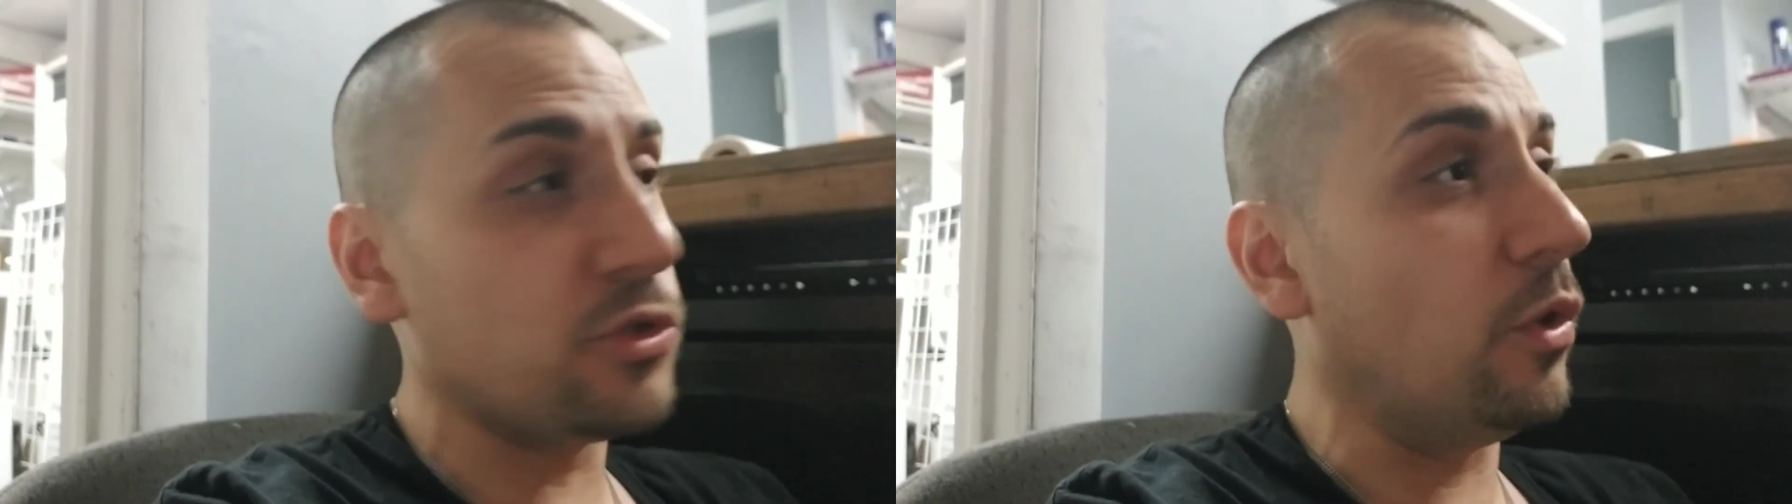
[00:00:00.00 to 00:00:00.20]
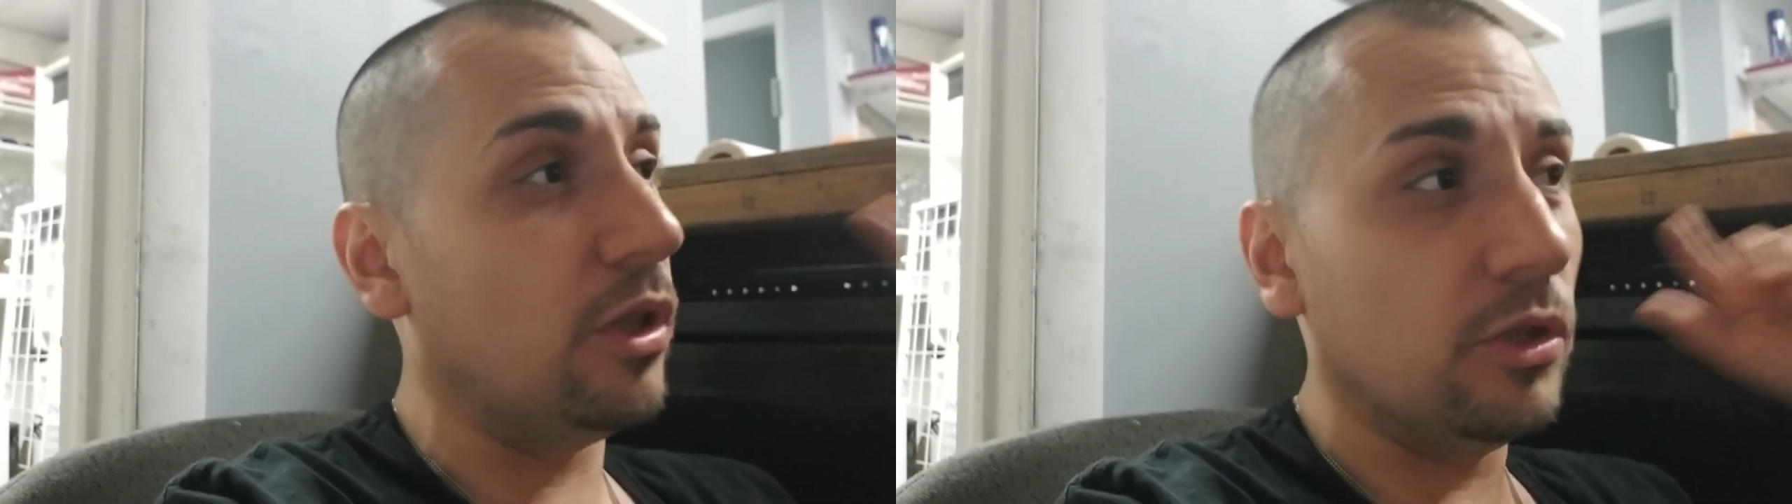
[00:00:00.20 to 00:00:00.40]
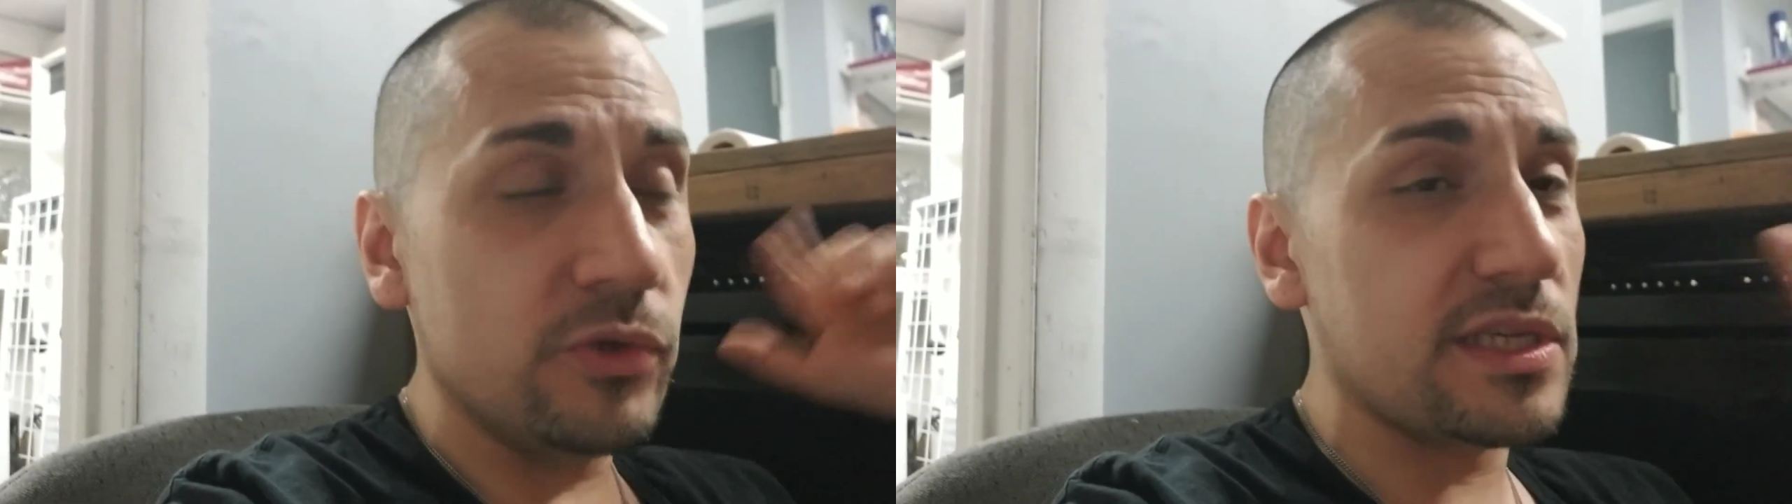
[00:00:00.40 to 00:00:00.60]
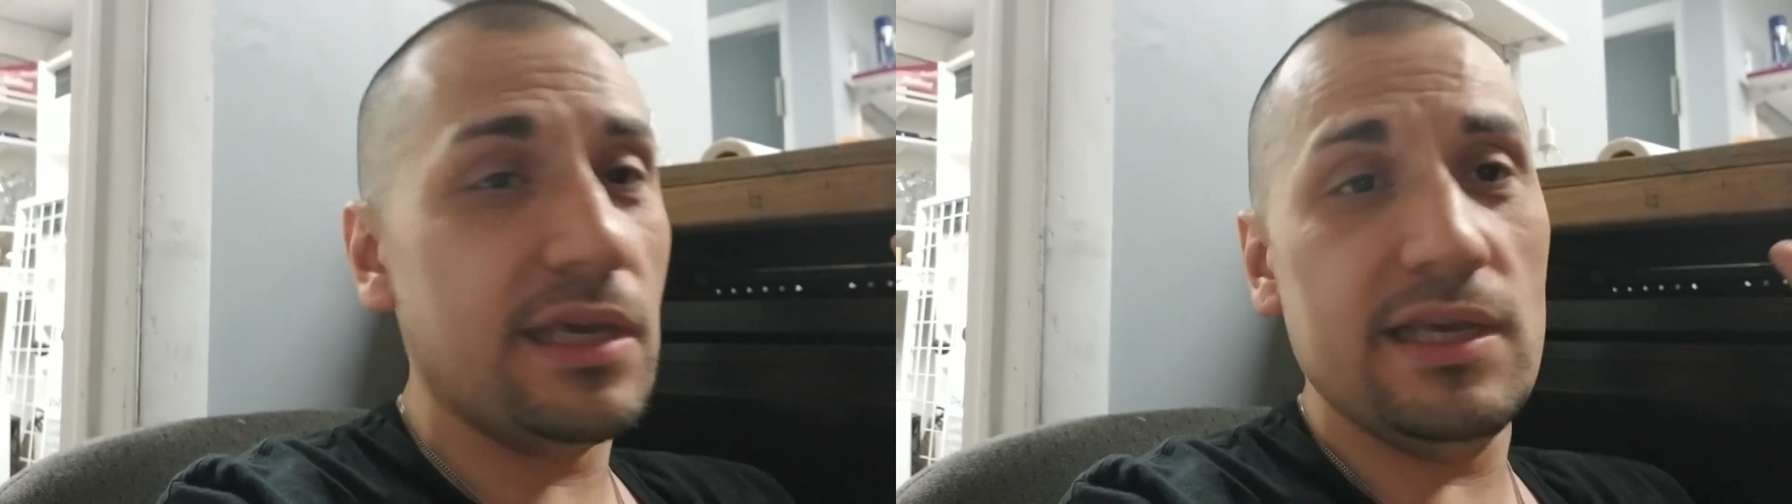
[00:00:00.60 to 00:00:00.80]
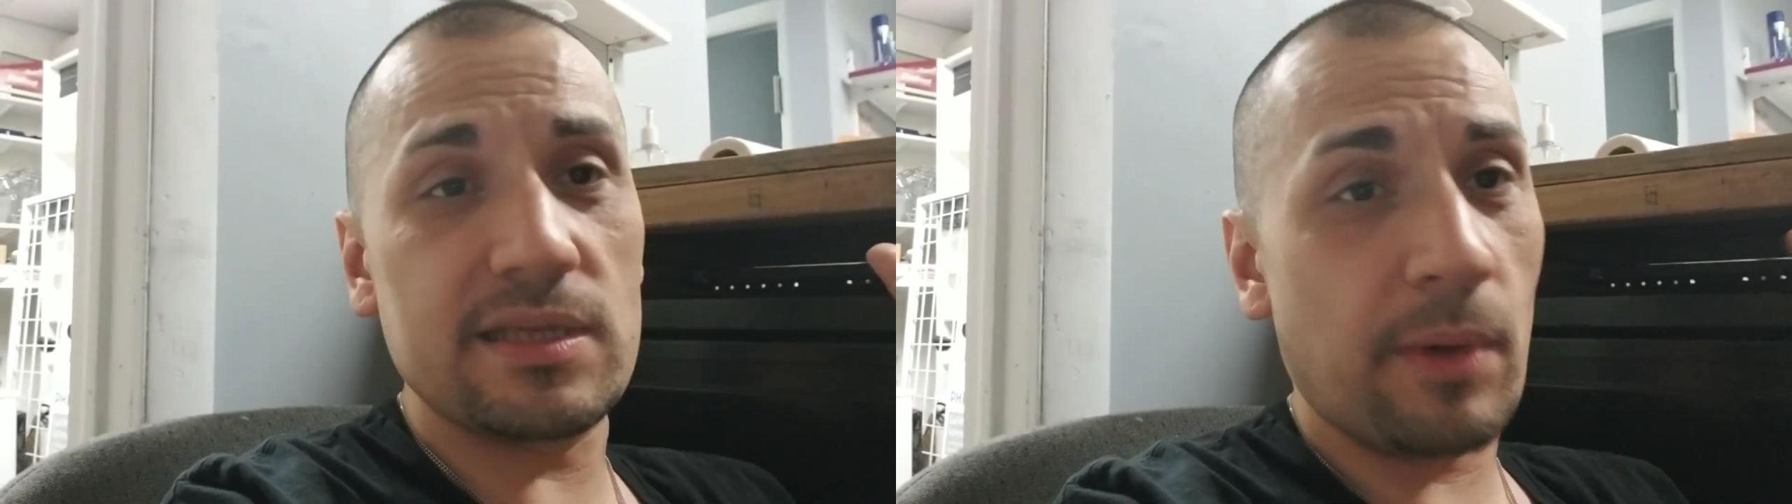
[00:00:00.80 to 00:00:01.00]
who are losing
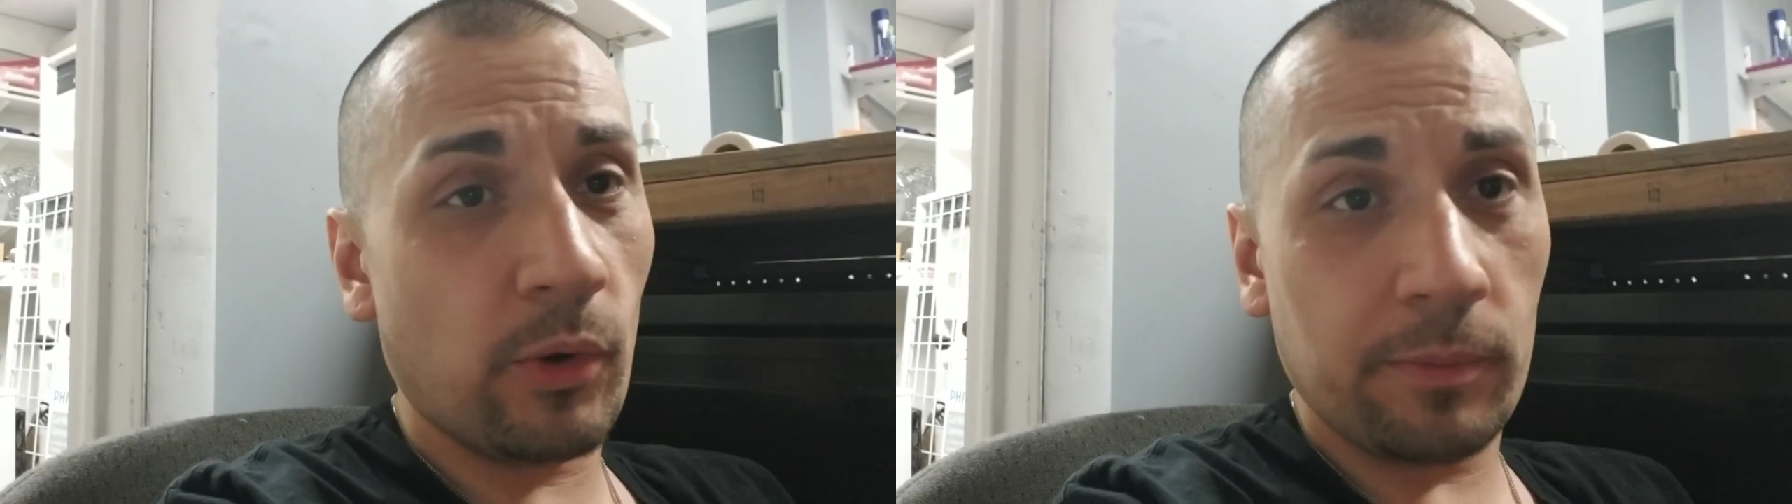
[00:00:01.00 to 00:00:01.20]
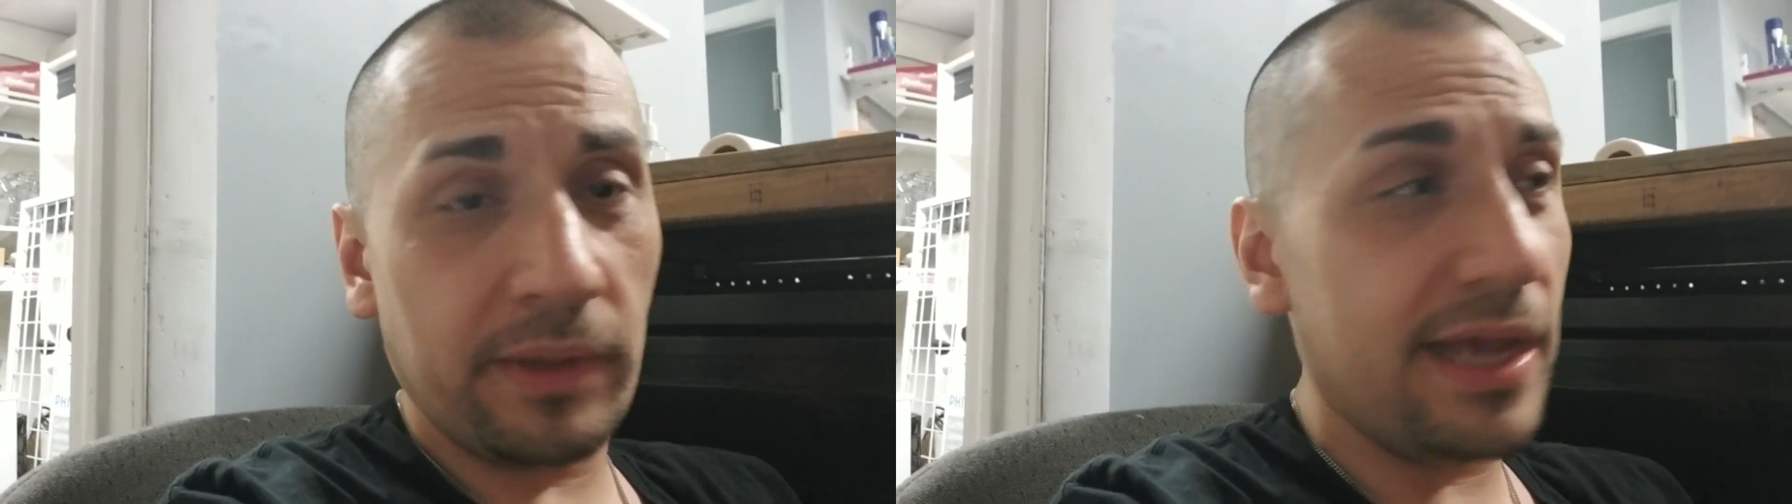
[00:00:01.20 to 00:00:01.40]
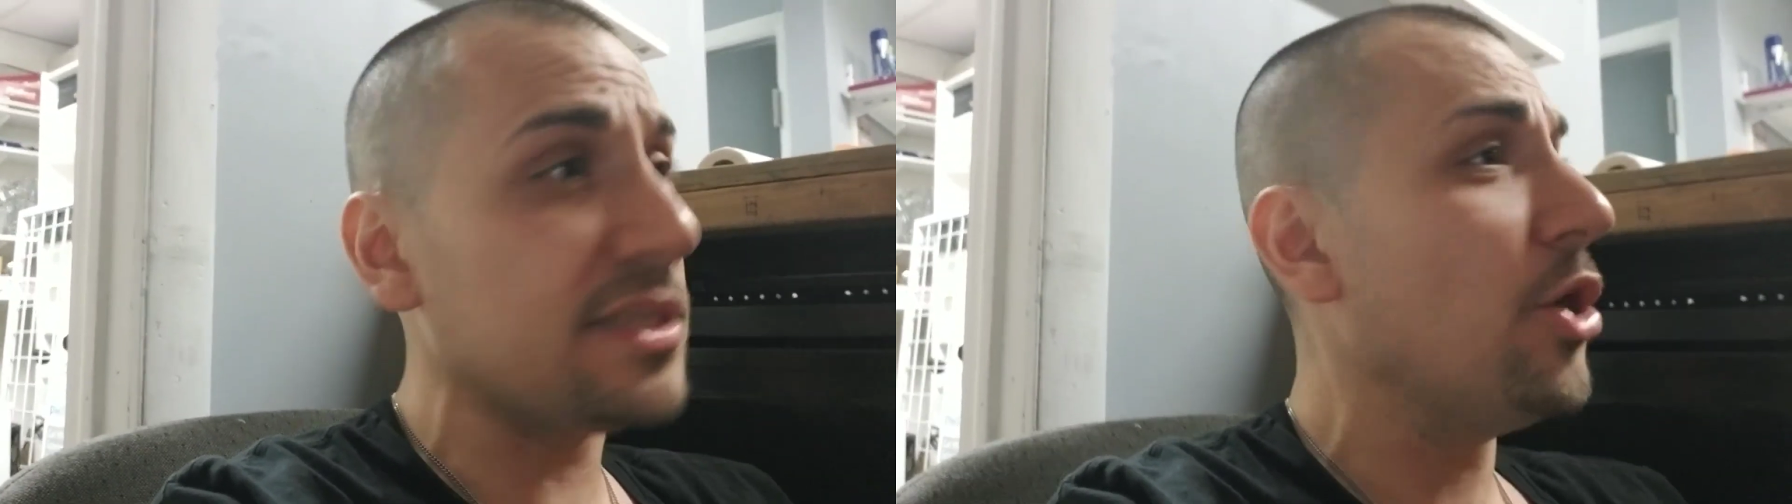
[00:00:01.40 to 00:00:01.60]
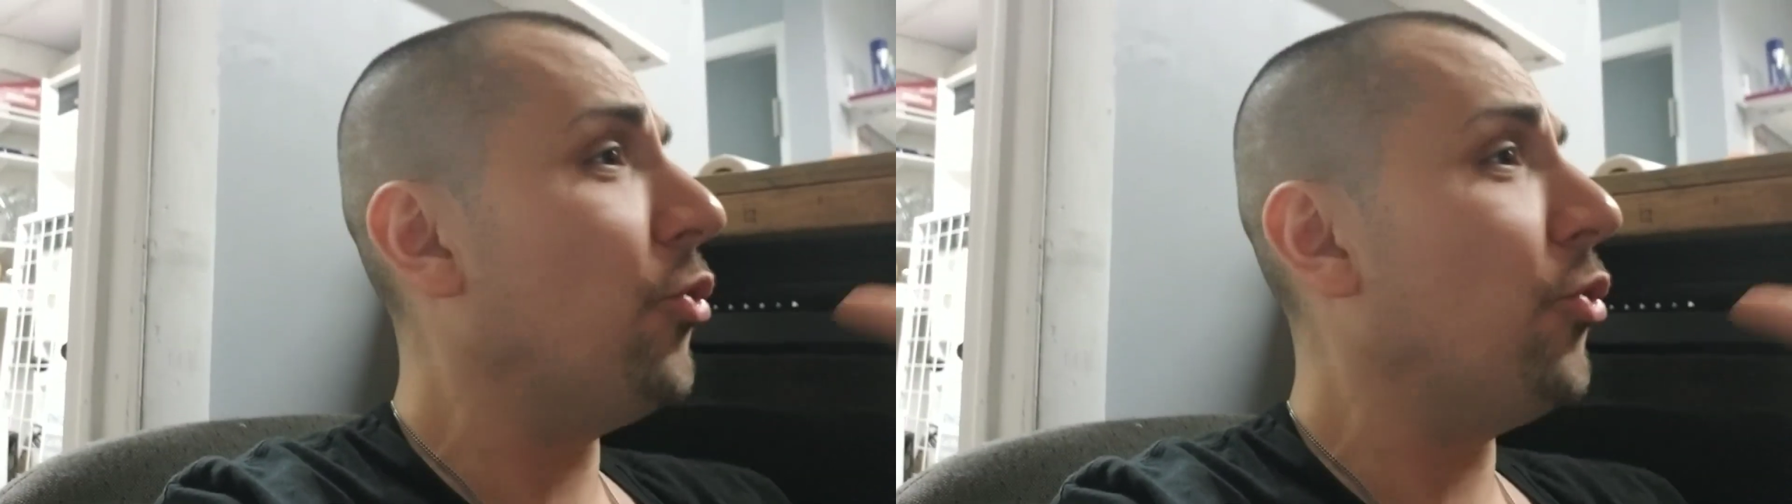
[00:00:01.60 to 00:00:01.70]
keys at my workplace